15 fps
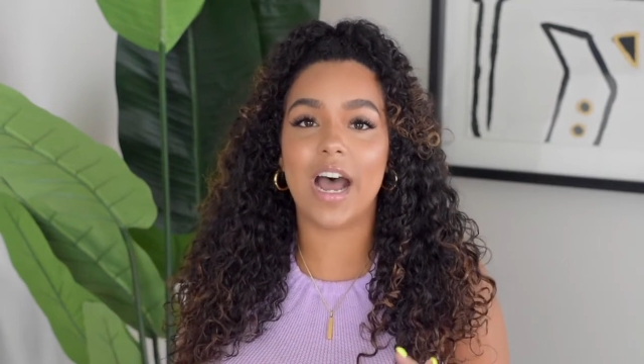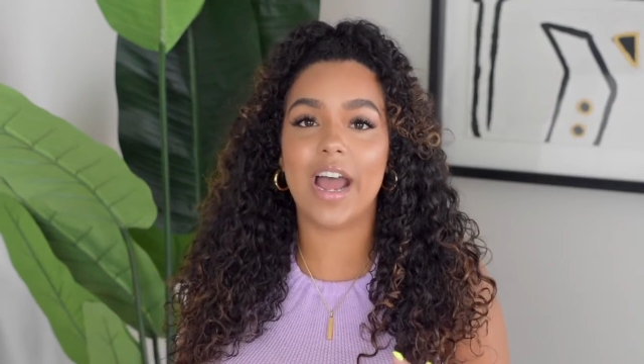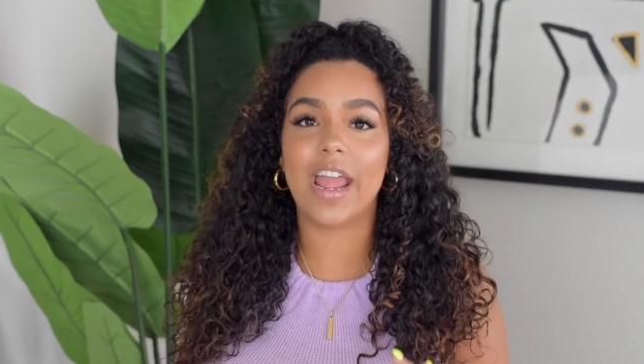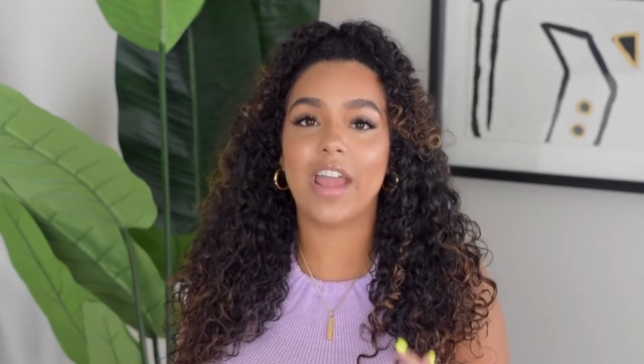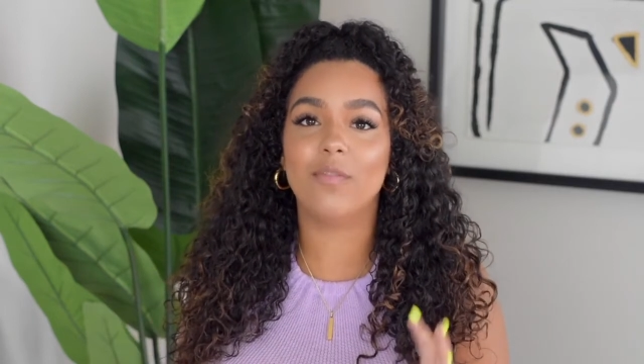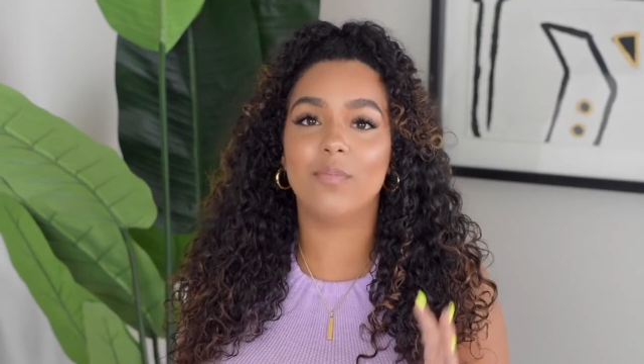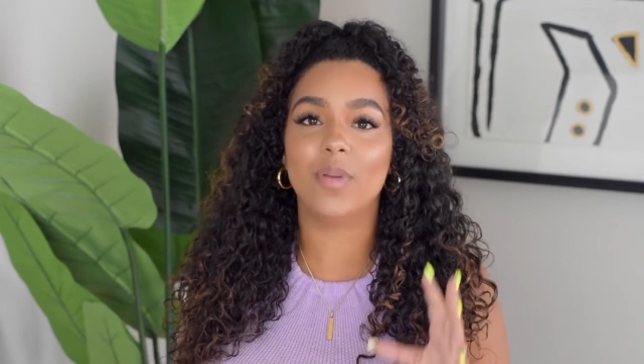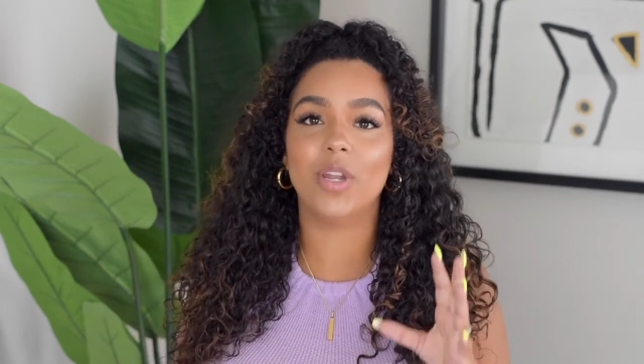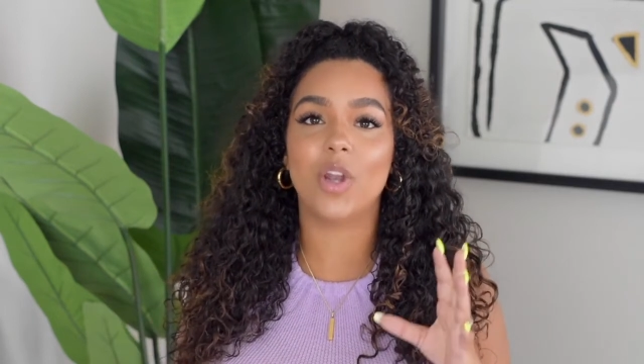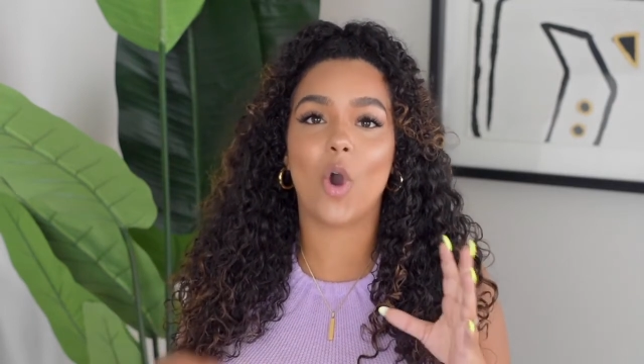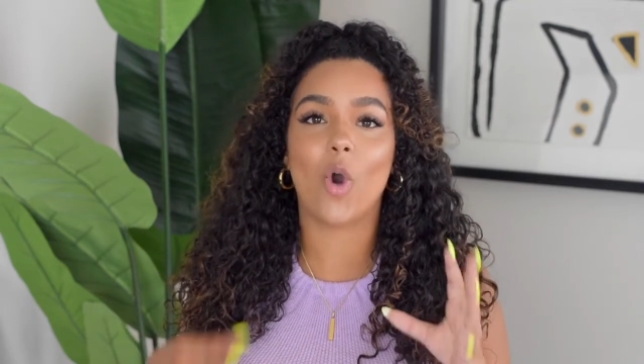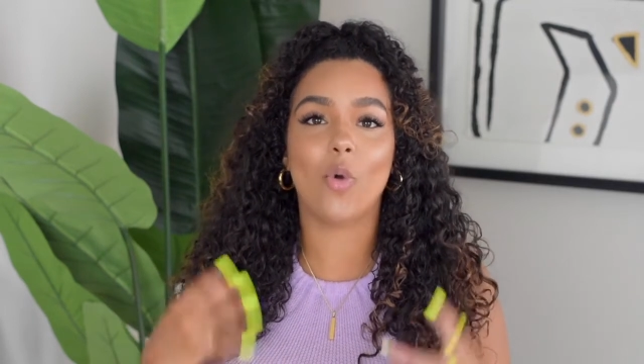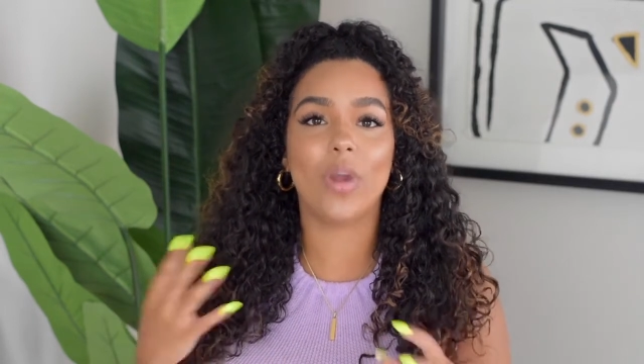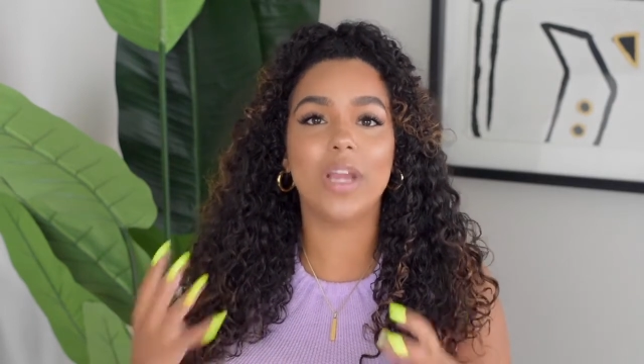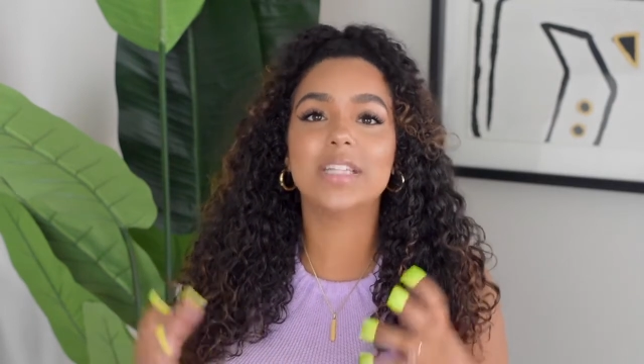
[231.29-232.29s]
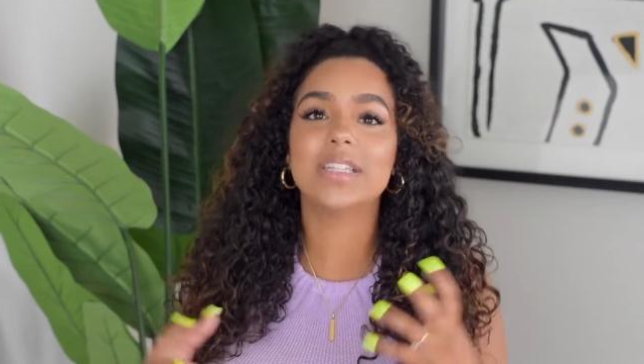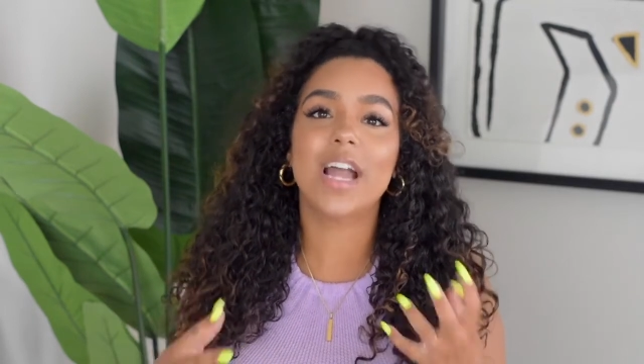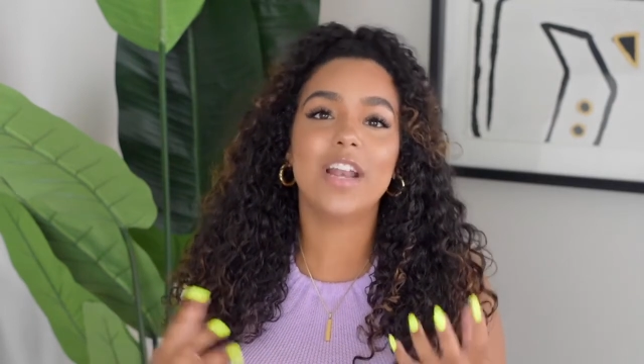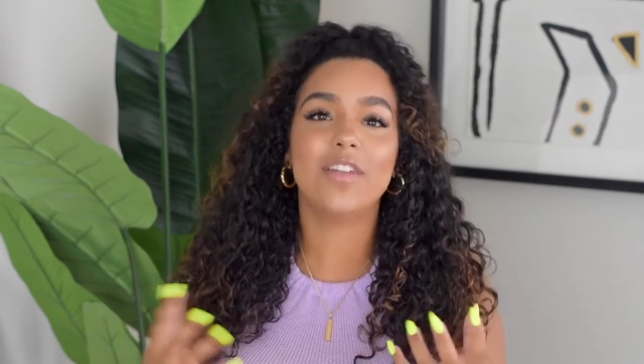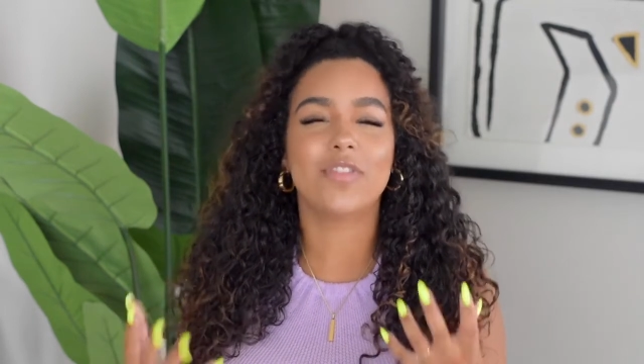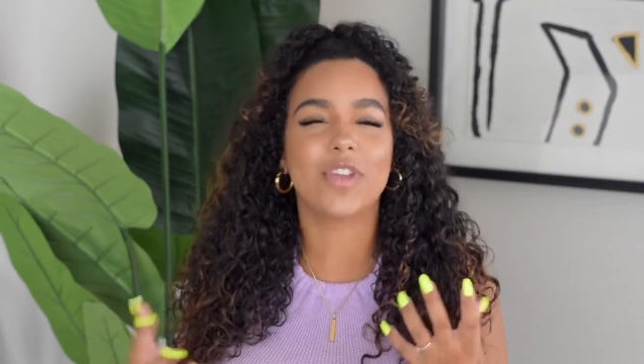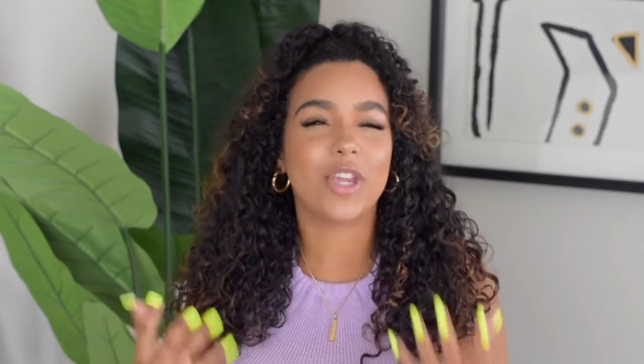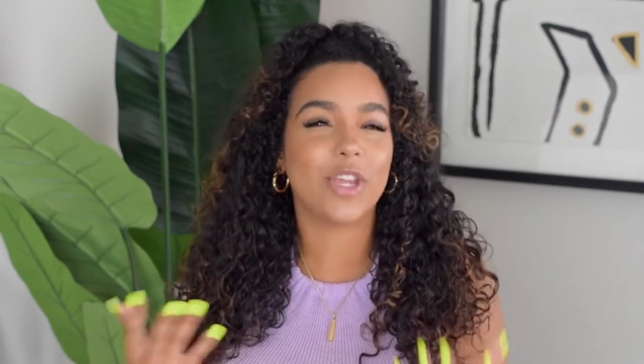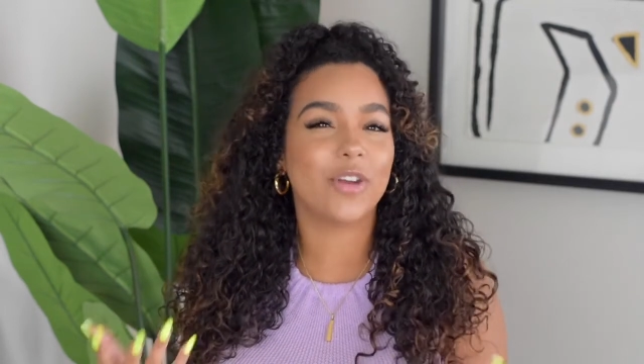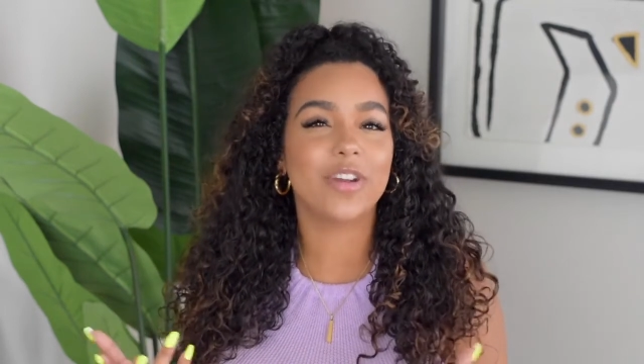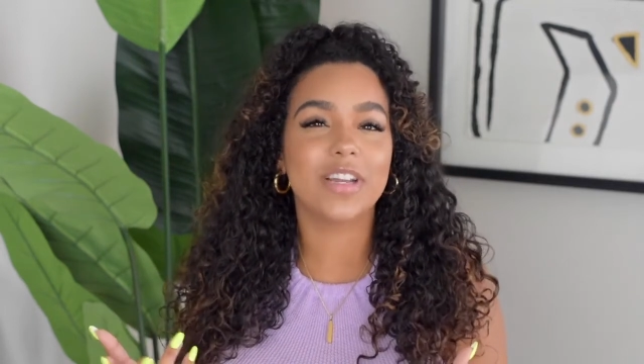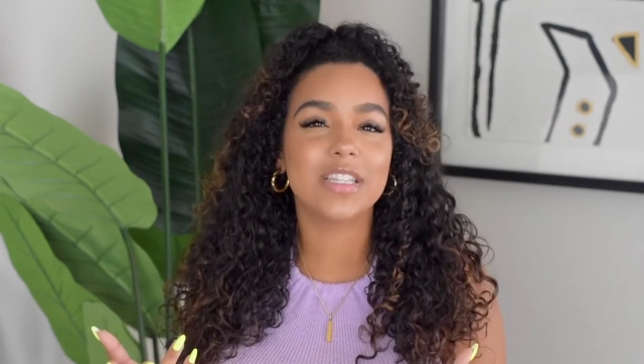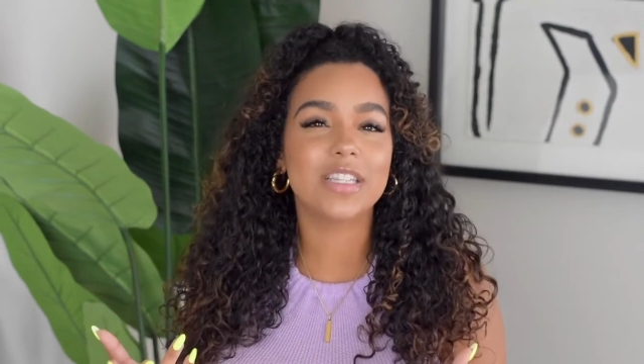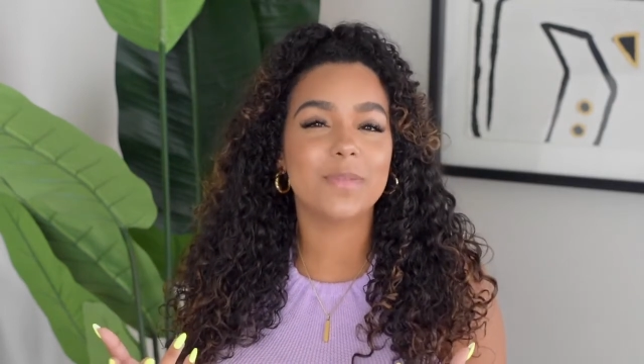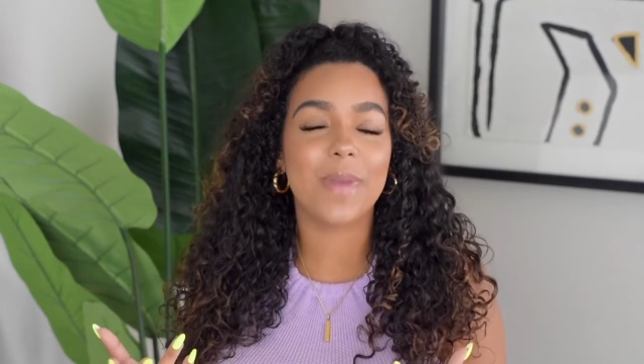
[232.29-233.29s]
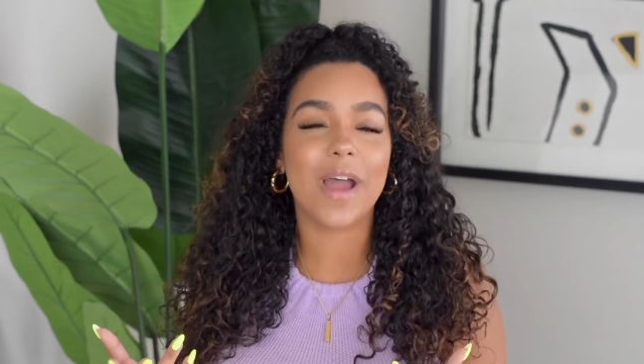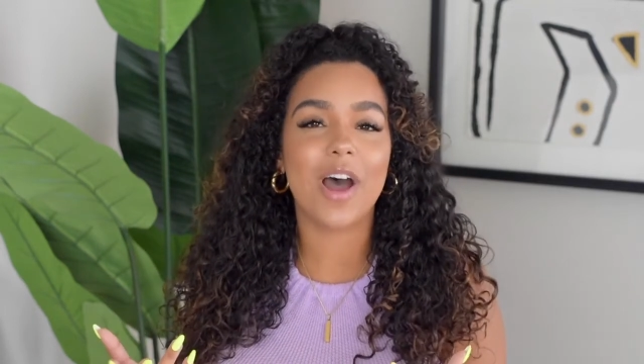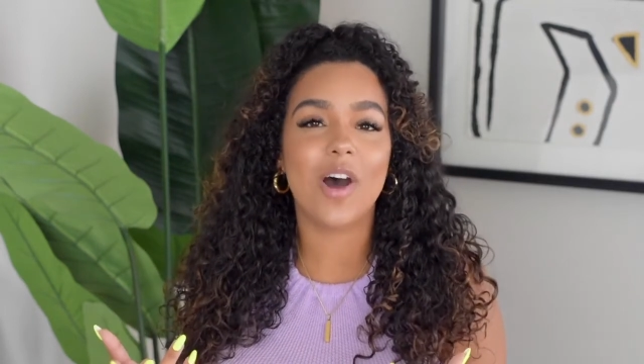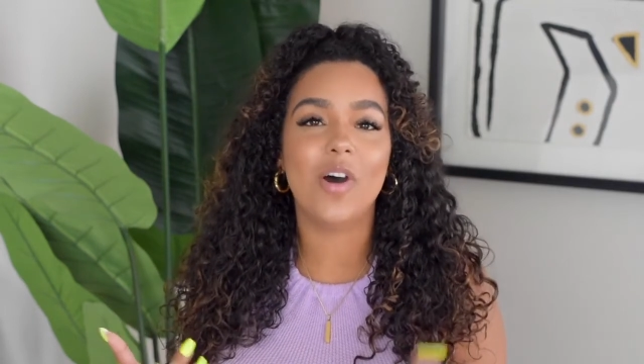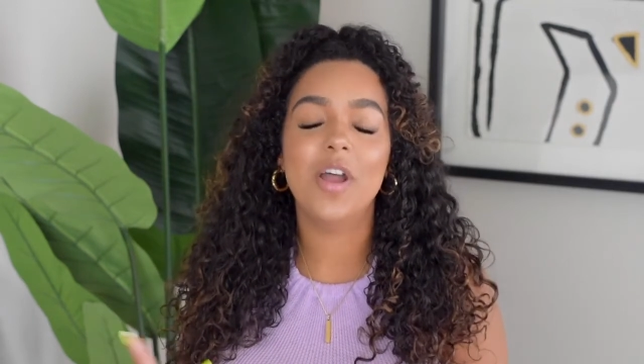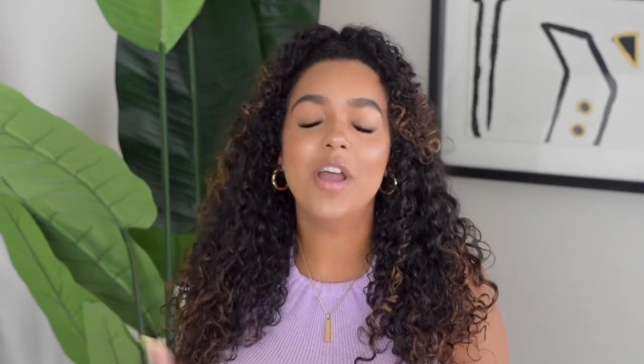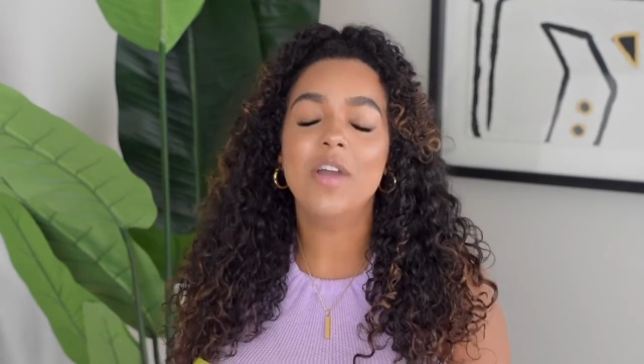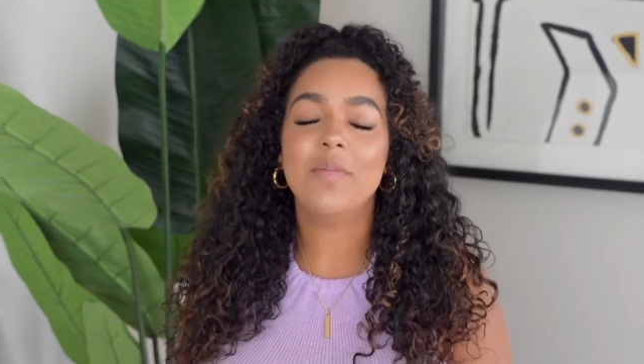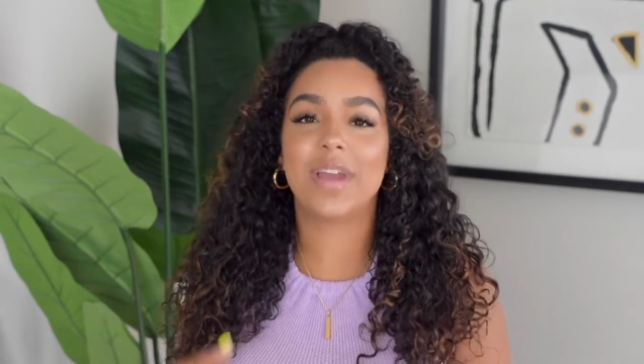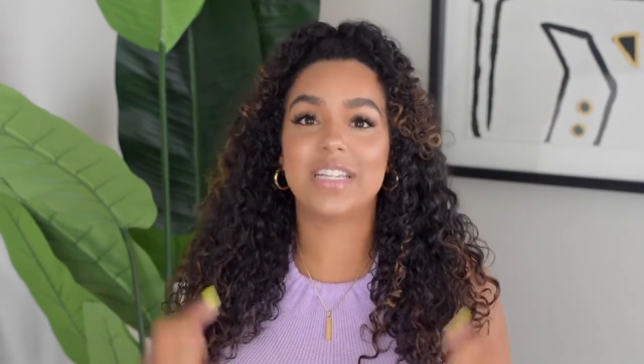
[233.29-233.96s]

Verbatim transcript: I have been always kind of curious about